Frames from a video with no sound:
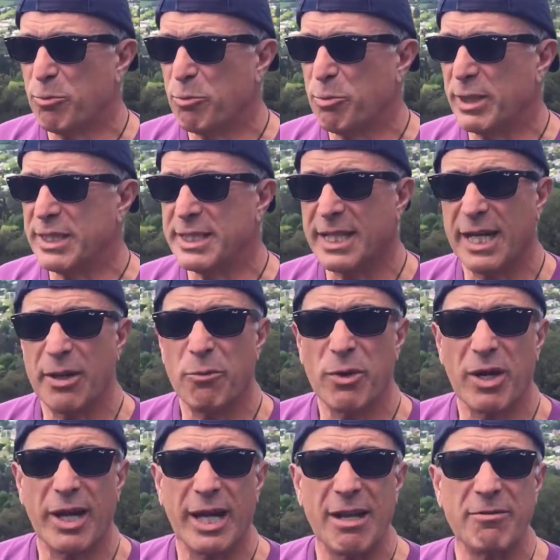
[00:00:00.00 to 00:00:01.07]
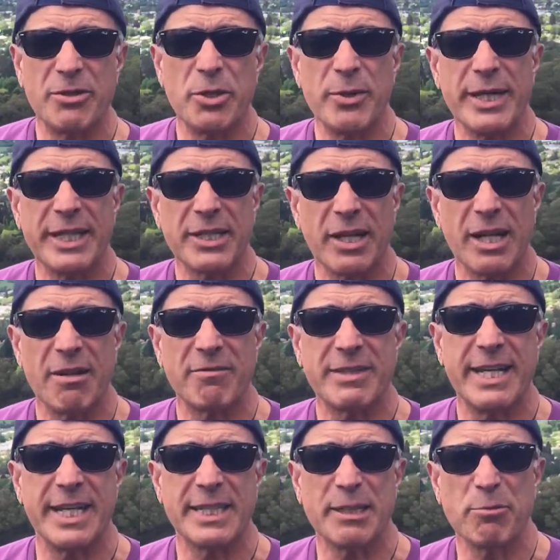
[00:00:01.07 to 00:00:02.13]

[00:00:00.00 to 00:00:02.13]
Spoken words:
But what I love doing is I love testing